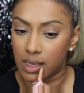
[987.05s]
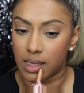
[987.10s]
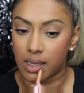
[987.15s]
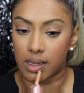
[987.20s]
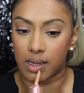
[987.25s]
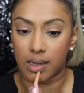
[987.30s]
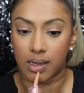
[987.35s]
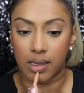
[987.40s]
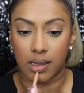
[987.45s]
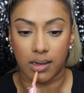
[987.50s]

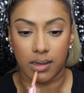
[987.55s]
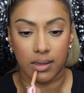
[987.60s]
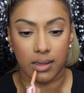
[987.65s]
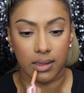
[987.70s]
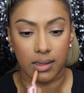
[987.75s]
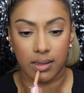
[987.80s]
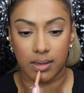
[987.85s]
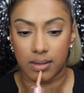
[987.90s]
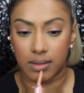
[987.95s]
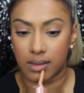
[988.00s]
And I don't
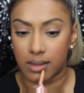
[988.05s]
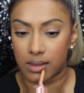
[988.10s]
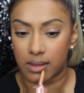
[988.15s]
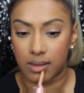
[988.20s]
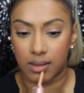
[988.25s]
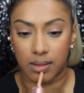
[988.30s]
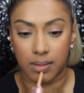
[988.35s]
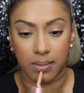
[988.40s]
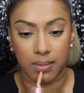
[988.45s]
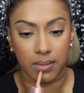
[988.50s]
like
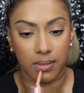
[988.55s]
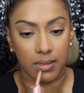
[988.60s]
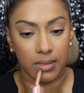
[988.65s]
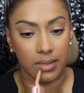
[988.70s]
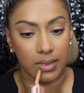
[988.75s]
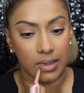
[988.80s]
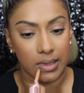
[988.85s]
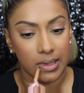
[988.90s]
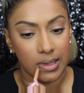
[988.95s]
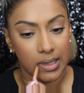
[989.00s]
seeing them
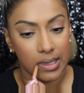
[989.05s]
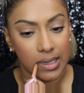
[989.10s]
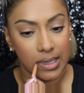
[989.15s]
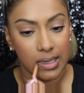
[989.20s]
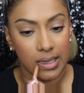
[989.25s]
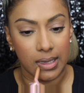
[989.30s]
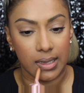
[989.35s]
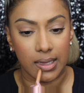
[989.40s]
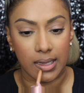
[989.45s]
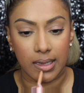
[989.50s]

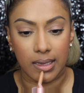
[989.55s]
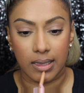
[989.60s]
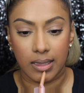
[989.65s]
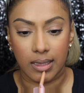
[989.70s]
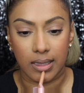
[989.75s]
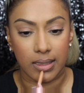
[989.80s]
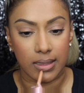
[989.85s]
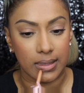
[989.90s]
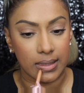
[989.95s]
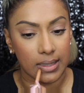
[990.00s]

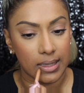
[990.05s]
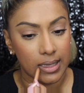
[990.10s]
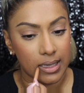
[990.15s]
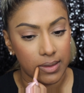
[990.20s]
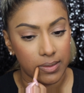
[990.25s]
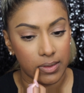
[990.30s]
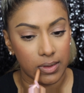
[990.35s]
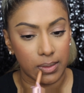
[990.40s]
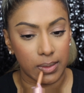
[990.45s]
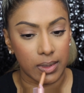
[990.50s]
unless I
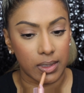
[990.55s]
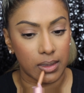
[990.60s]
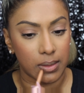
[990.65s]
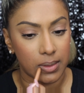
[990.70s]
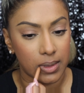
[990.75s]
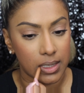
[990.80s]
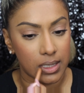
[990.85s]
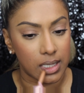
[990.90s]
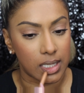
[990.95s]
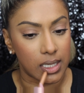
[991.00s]
have no
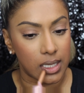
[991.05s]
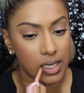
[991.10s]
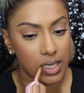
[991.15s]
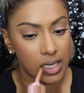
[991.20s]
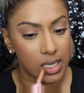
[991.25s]
makeup on.